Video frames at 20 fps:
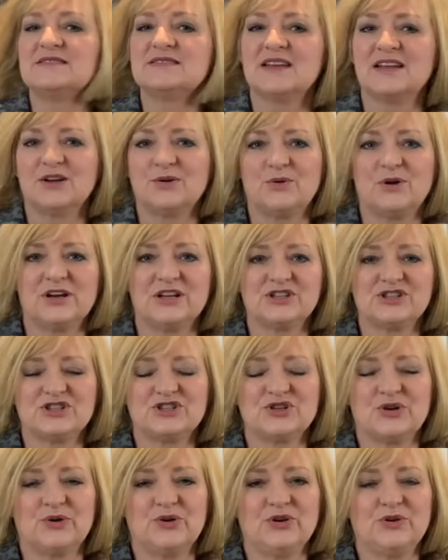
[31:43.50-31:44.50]
that I wanted to
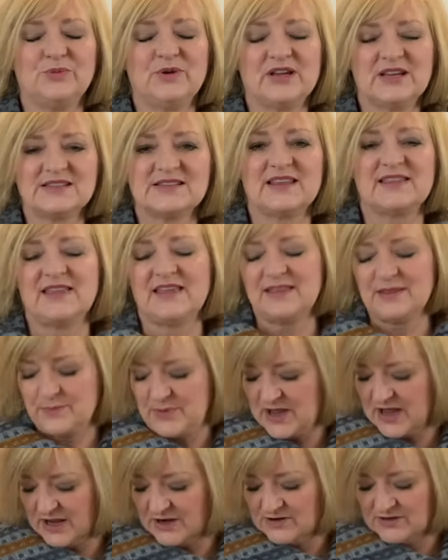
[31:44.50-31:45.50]
show you, because I think the
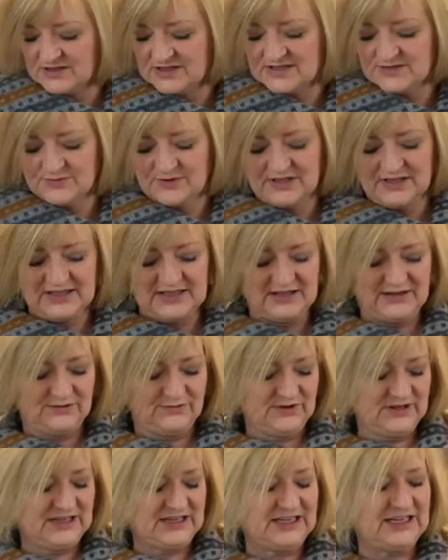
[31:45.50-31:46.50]
pattern is
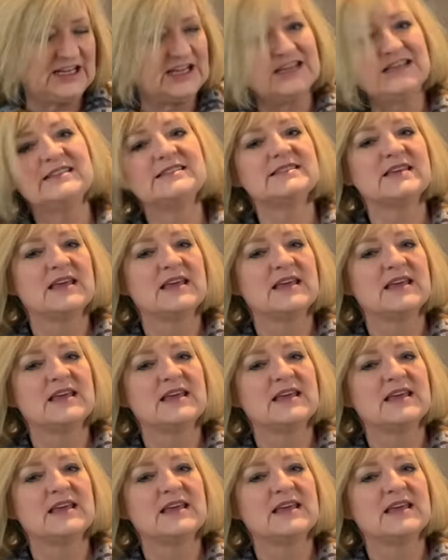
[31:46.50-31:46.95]
really nice.